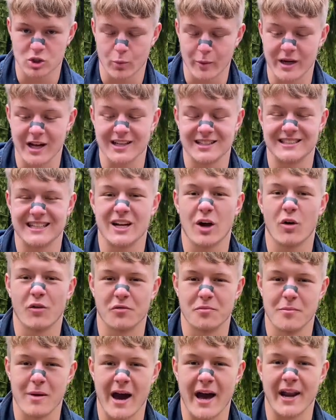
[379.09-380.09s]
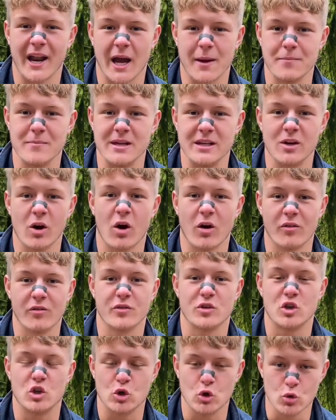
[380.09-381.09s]
when I say of man, I mean of
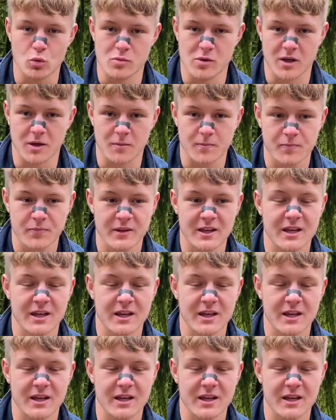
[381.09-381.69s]
human.